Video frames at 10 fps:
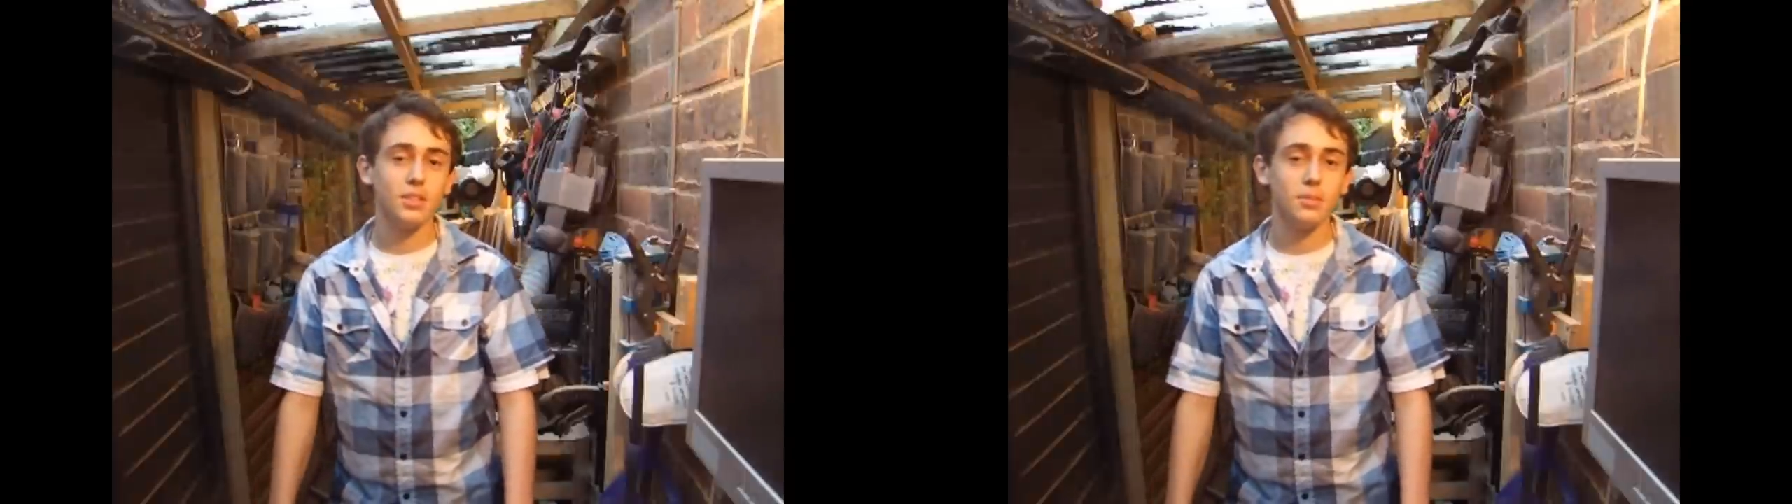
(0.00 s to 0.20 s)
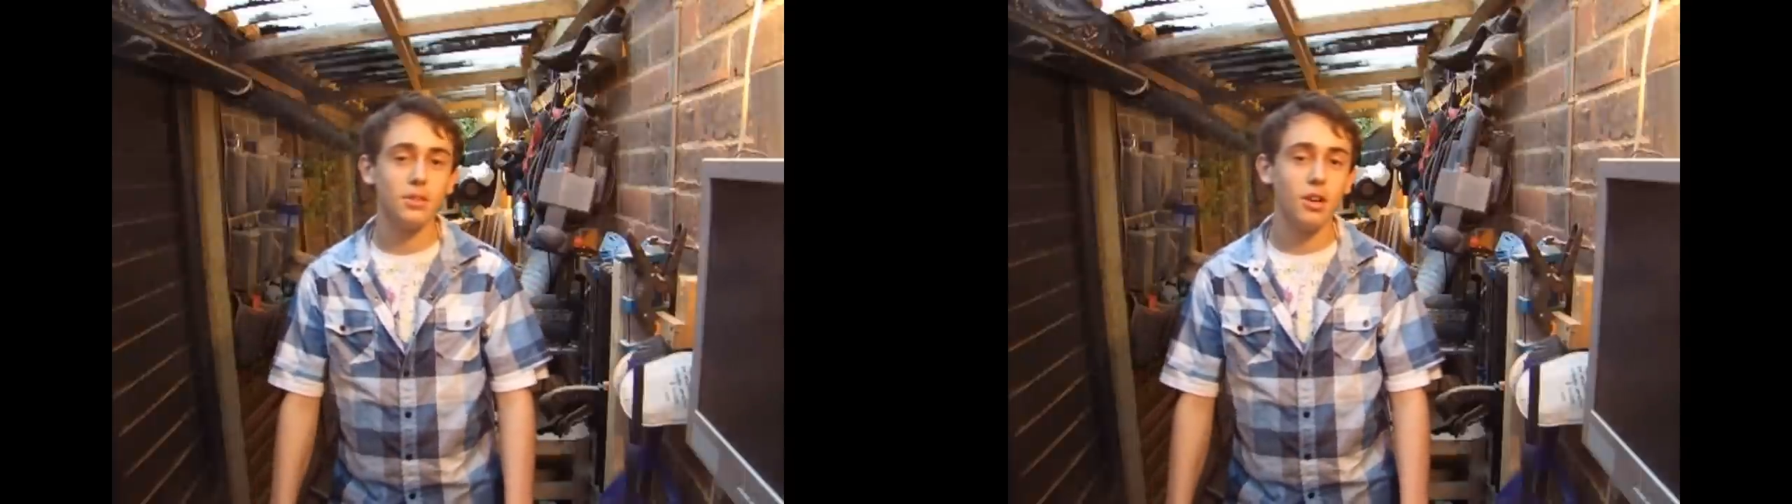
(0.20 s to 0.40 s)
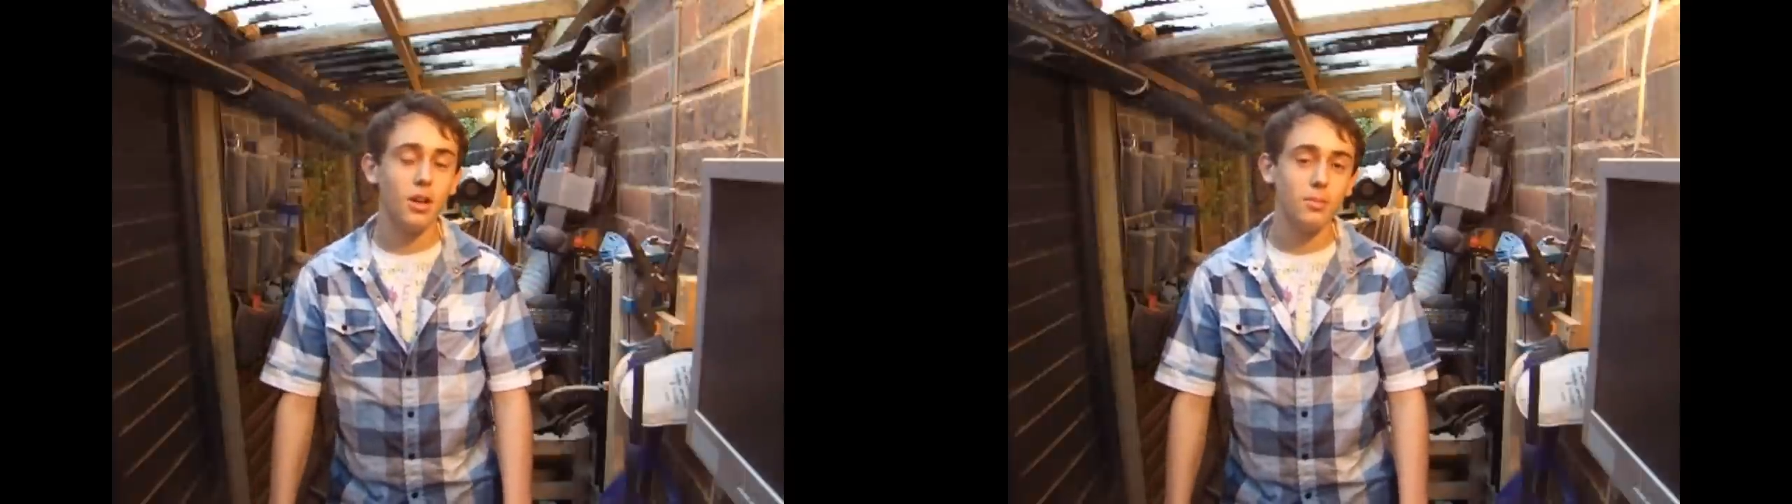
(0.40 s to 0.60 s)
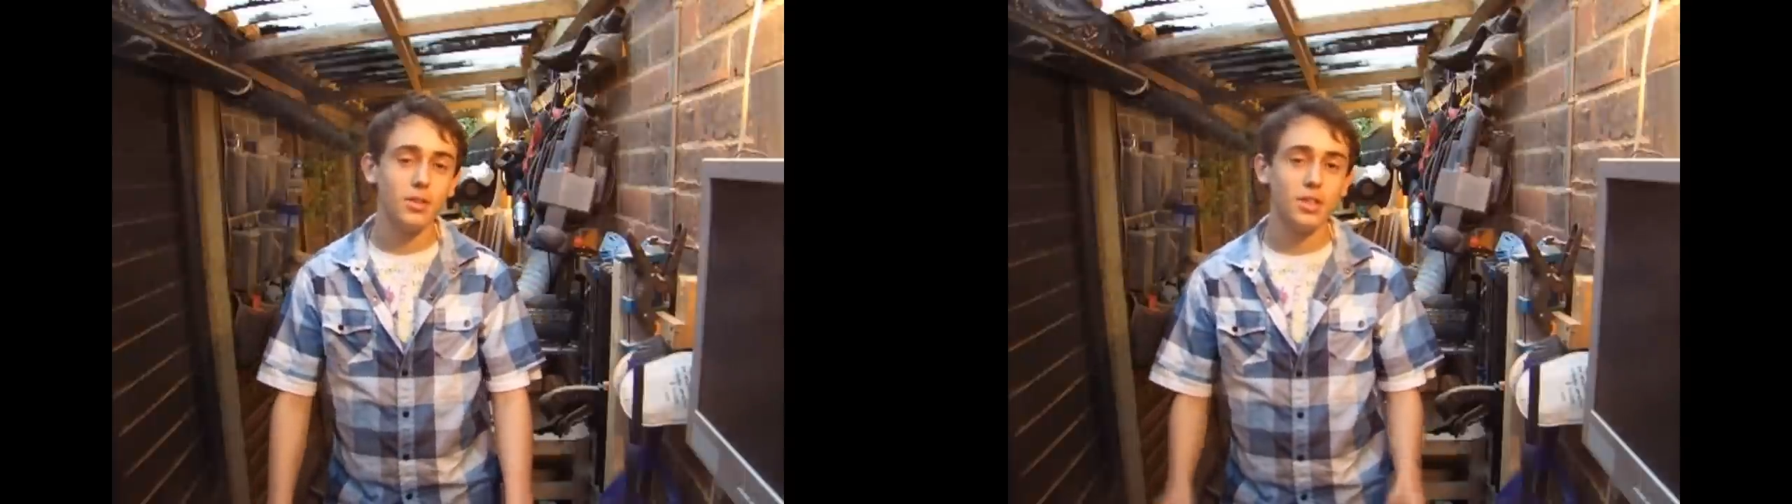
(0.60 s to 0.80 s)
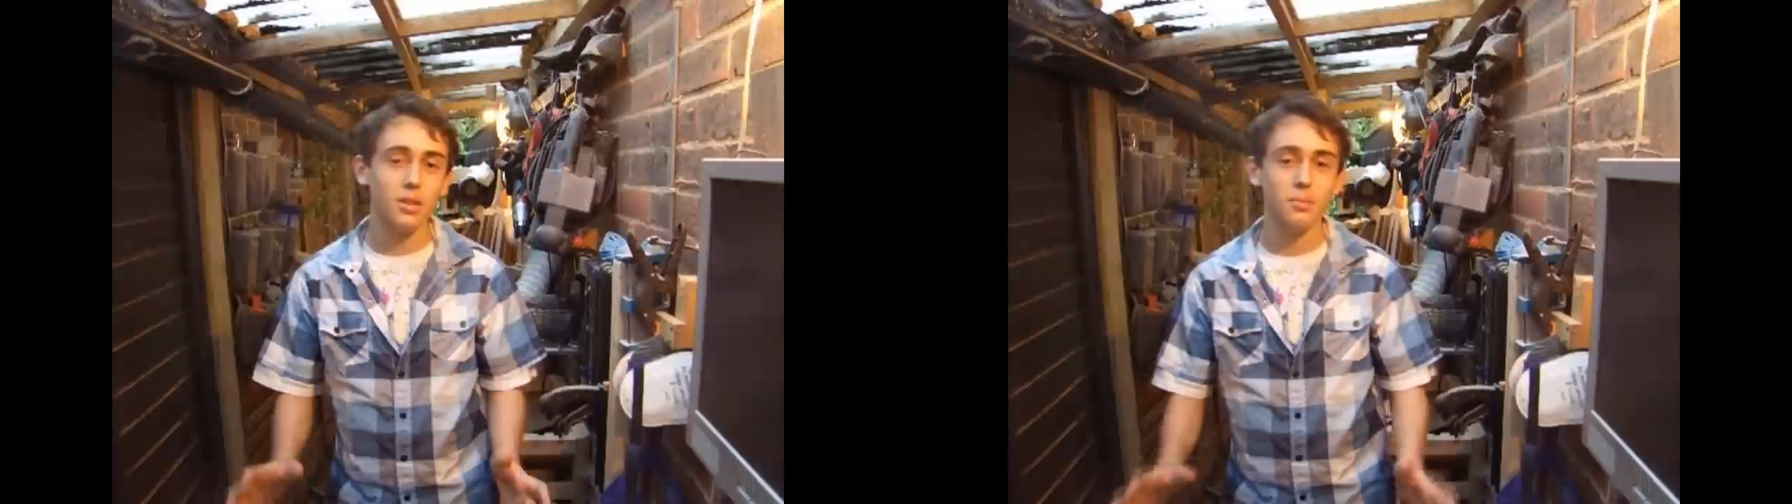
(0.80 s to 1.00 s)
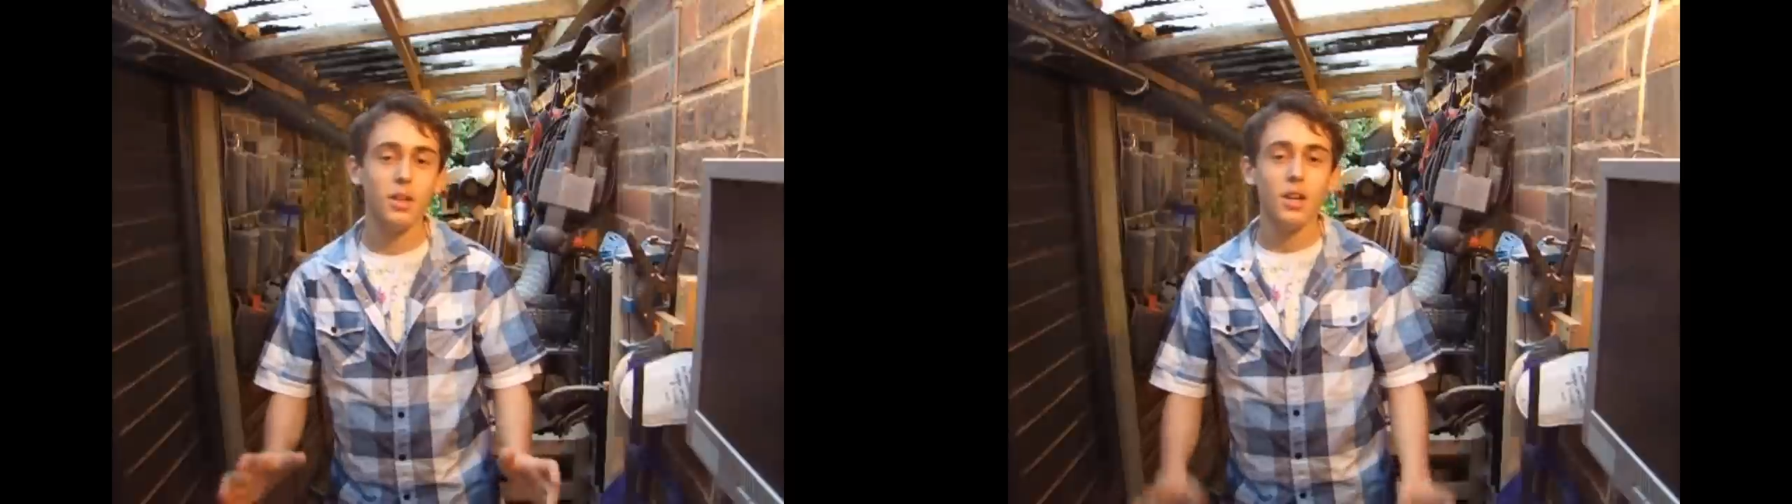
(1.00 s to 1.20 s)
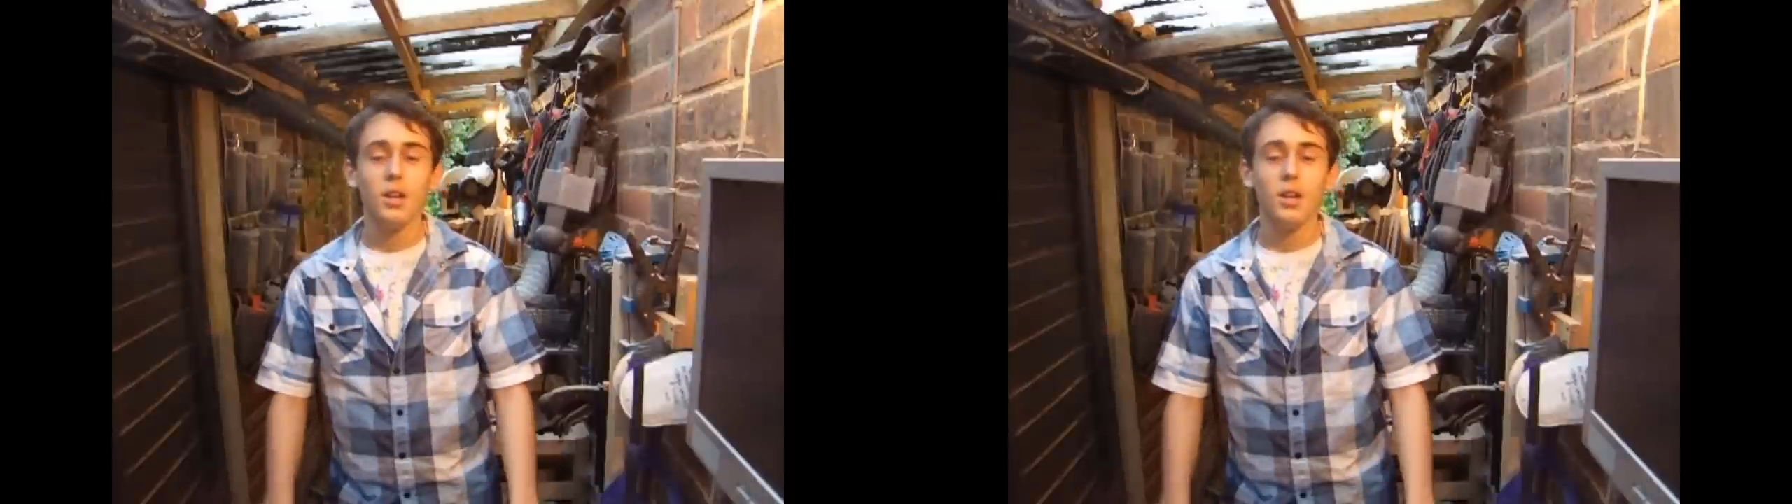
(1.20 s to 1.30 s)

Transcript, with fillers: subscribers, so I'm